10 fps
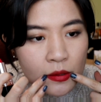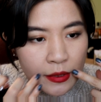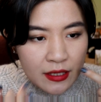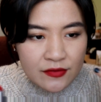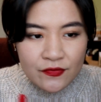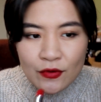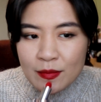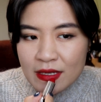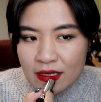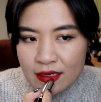Because for
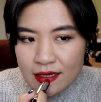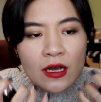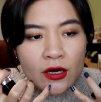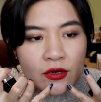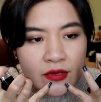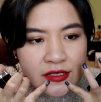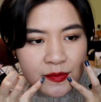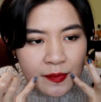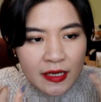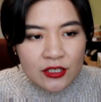me, I always
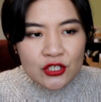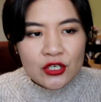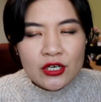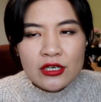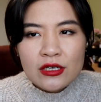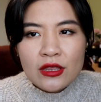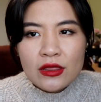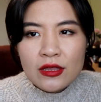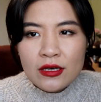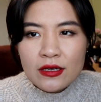pictured
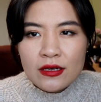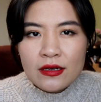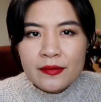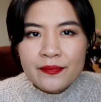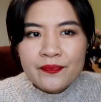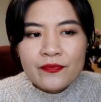the